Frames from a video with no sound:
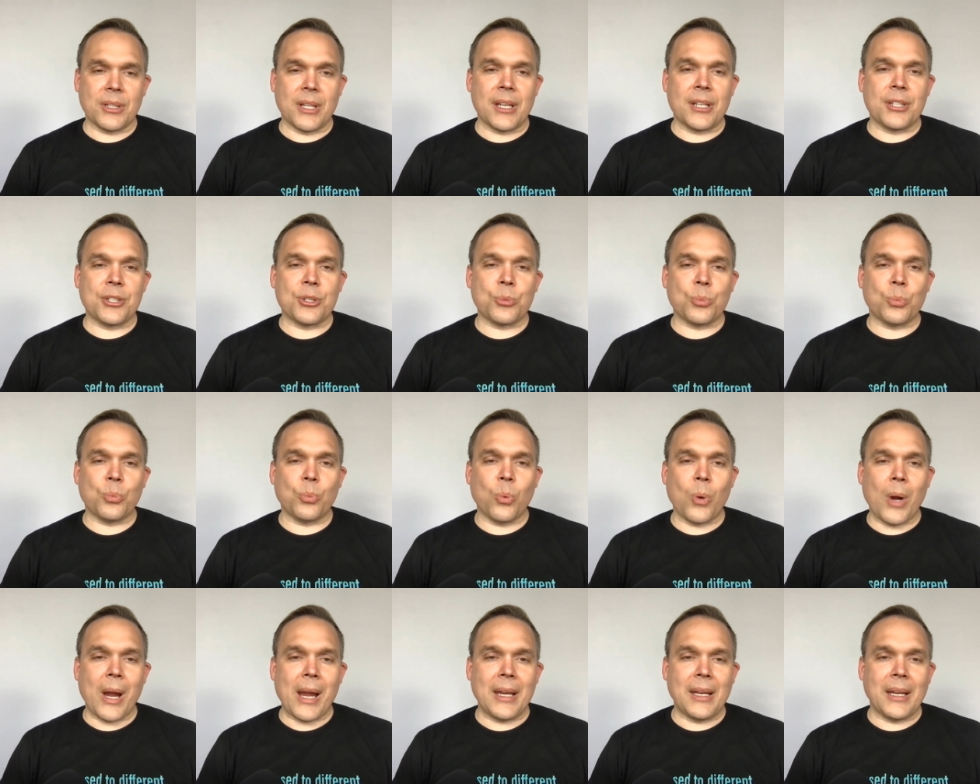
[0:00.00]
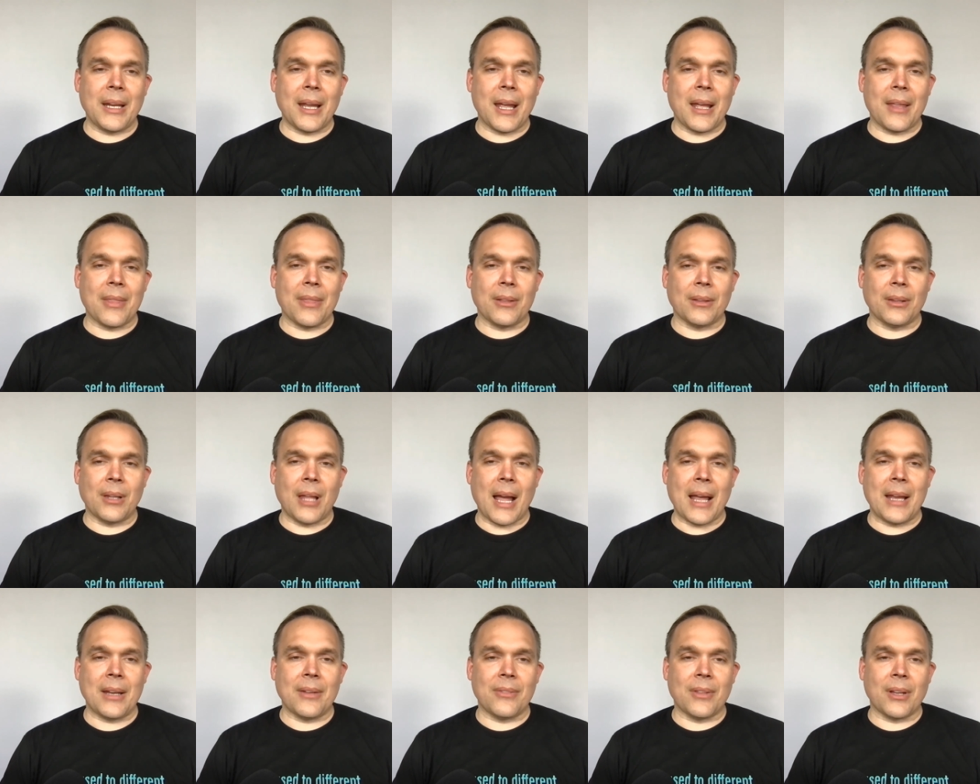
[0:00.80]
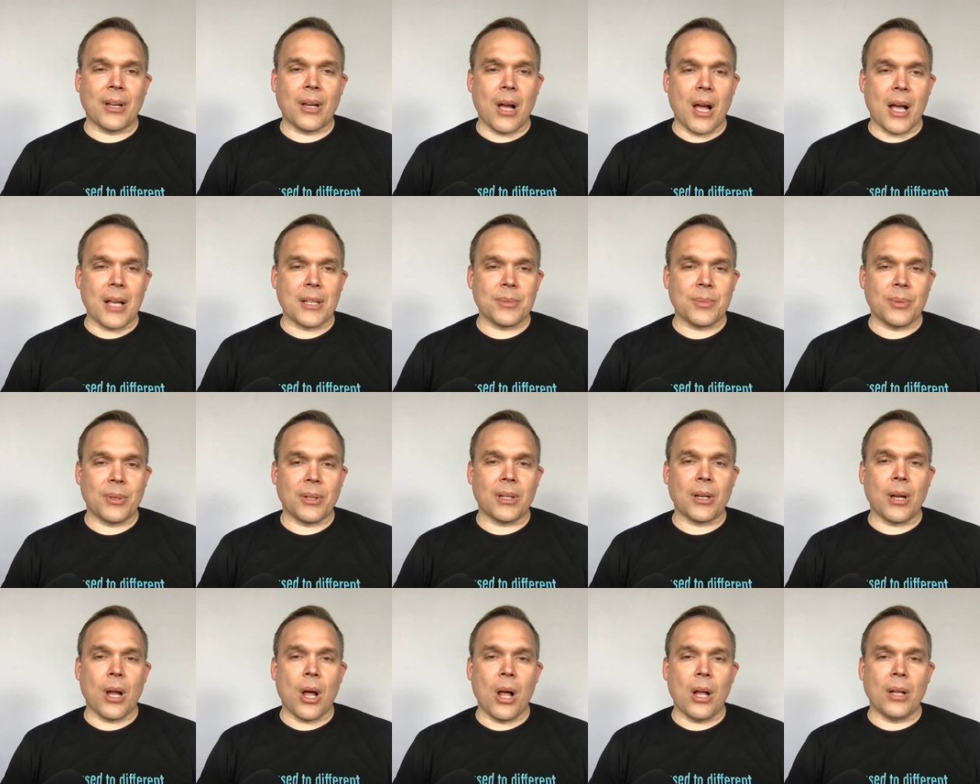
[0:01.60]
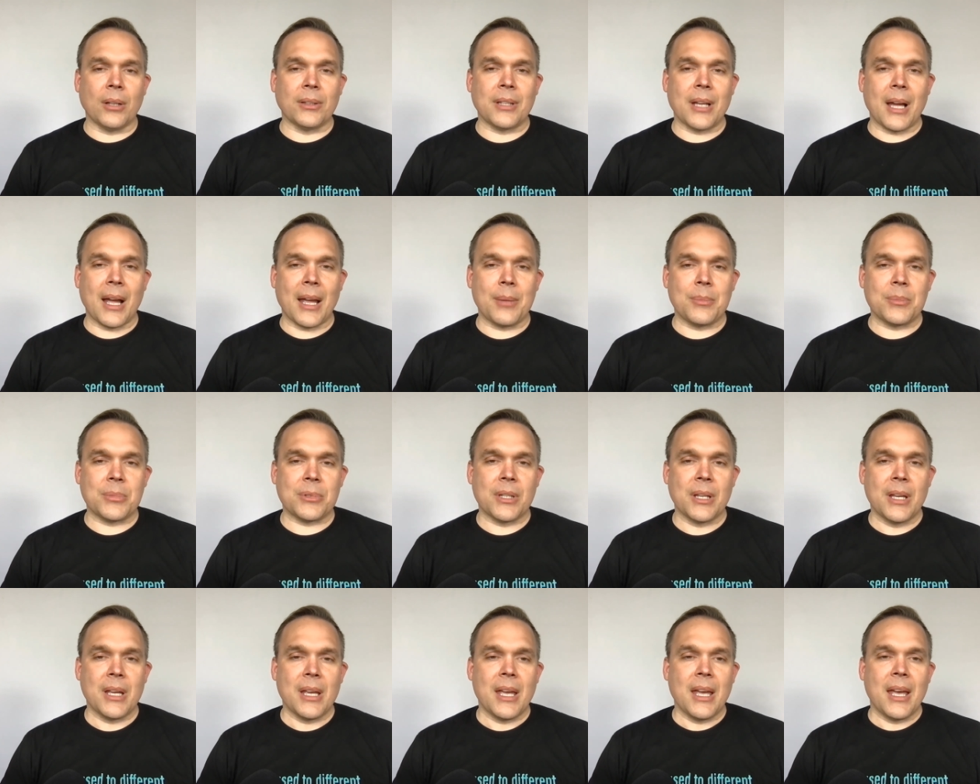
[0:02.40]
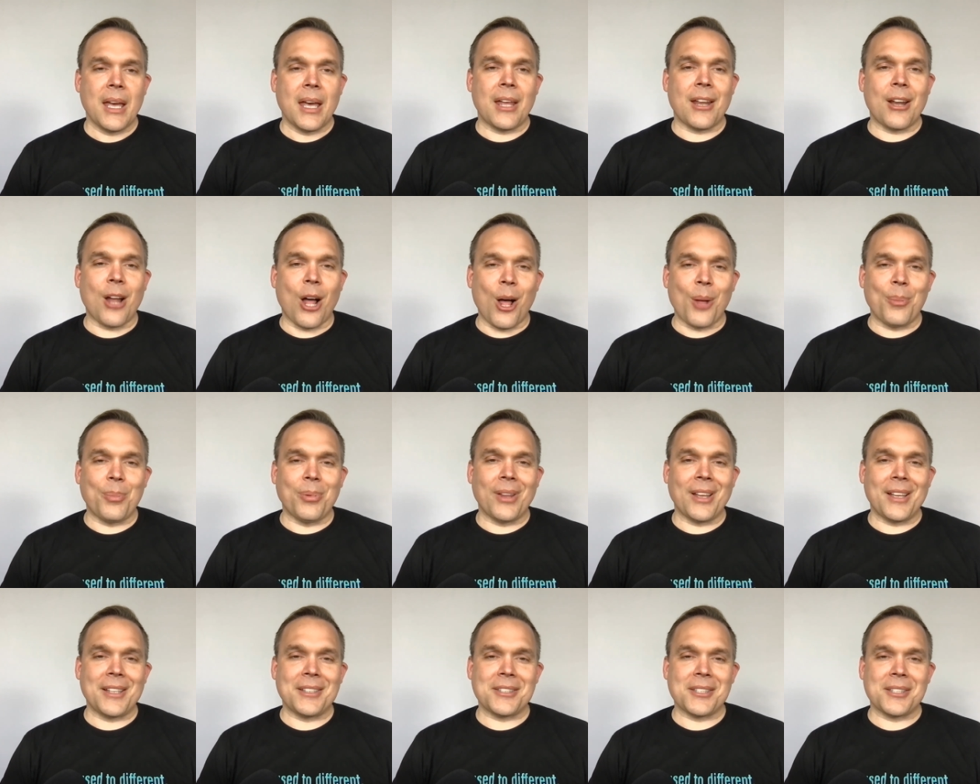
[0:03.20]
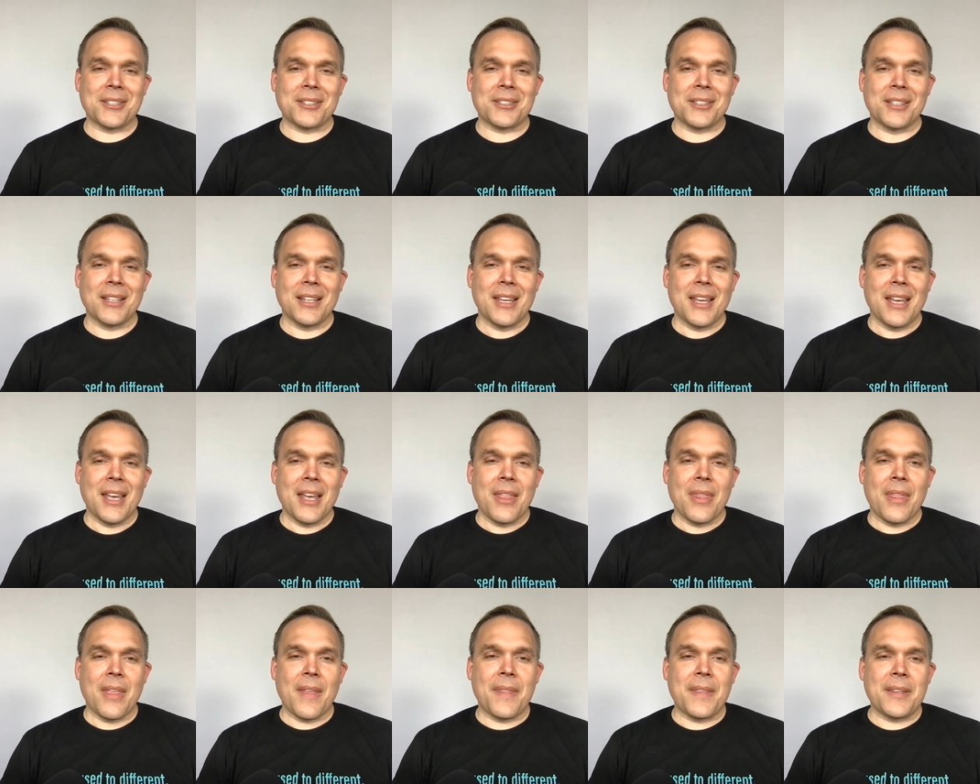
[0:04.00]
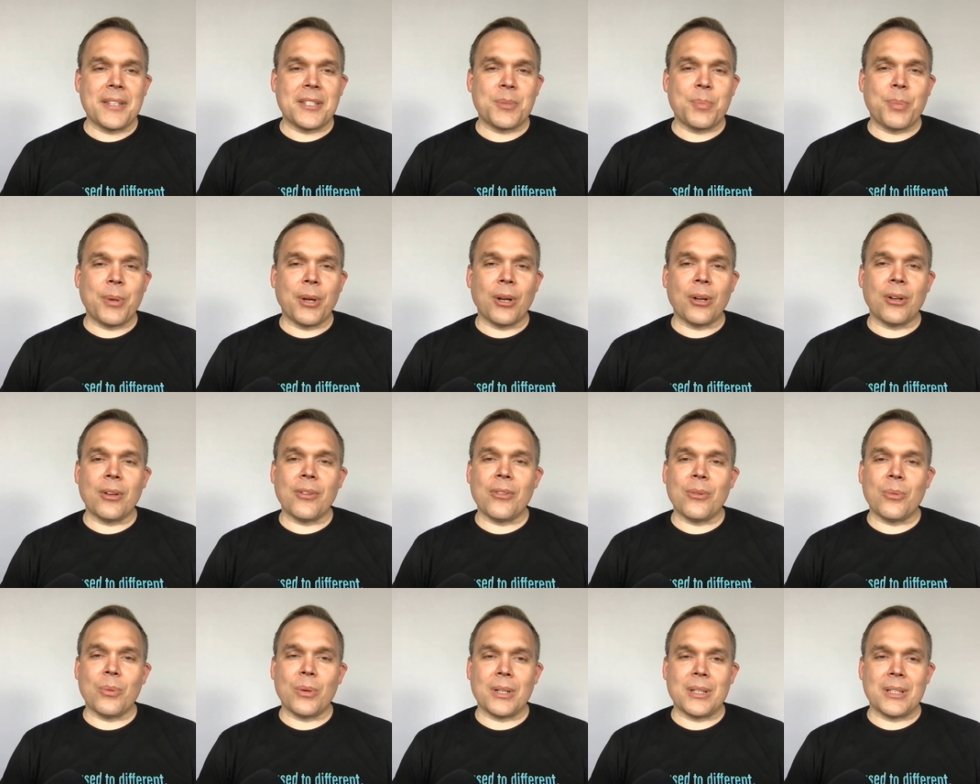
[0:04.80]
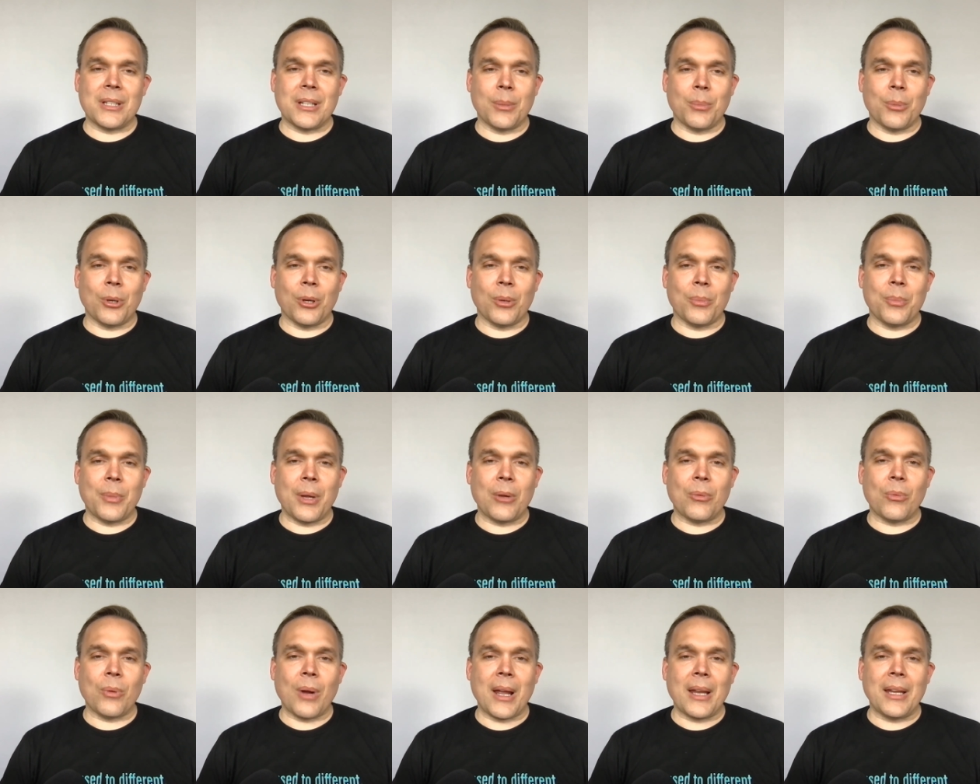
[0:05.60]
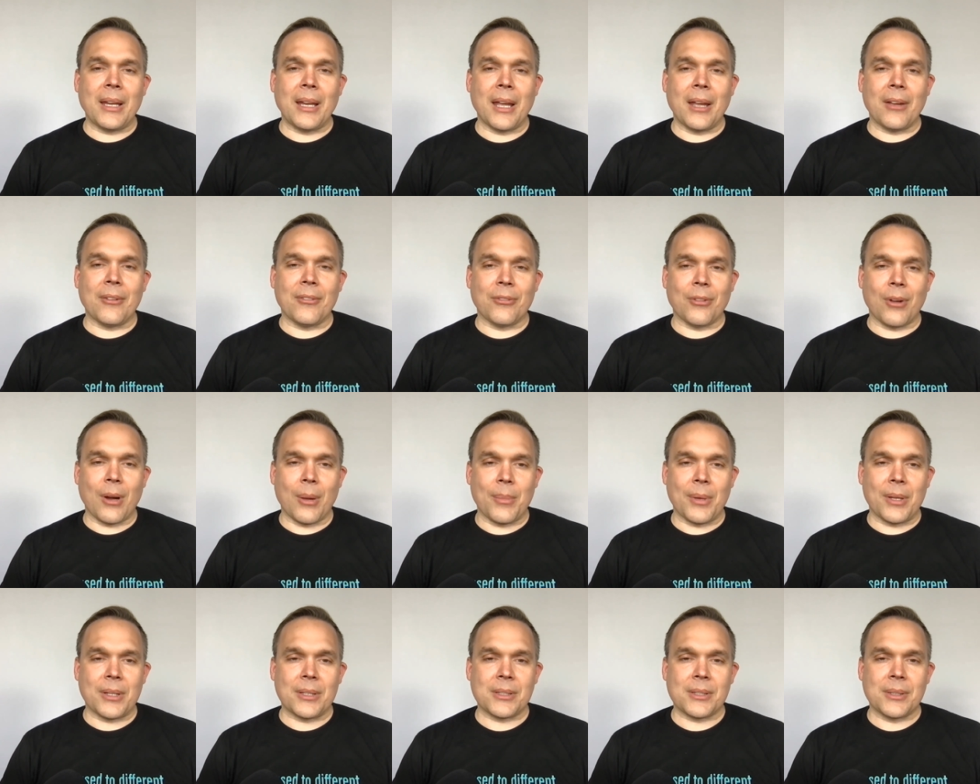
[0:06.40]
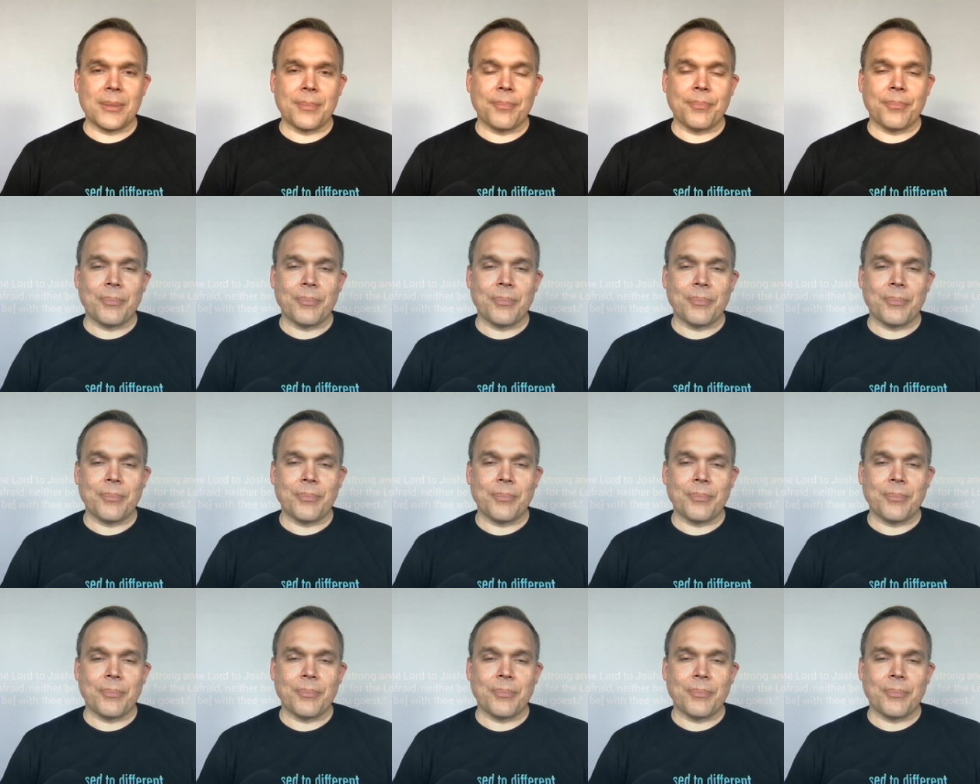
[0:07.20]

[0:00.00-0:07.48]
Let us radiate the light of the gospel at all times and all places, that the spirit of the Redeemer may radiate from us.